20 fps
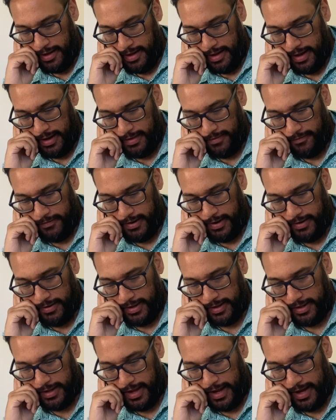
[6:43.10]
and very
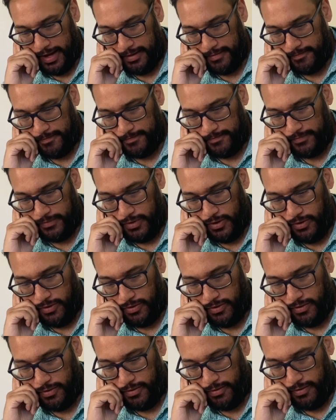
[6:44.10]
sad
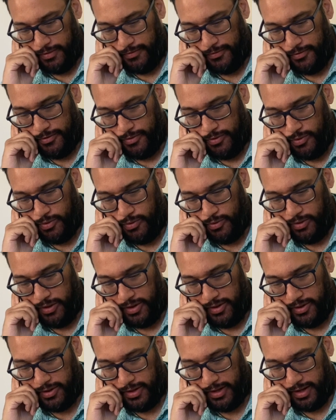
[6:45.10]
news for all
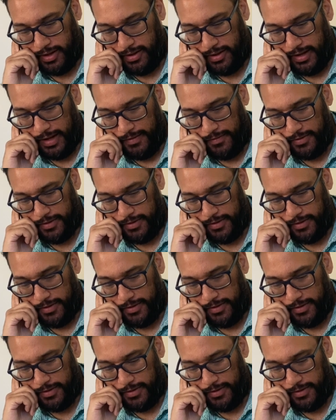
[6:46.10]
those 6 deaths.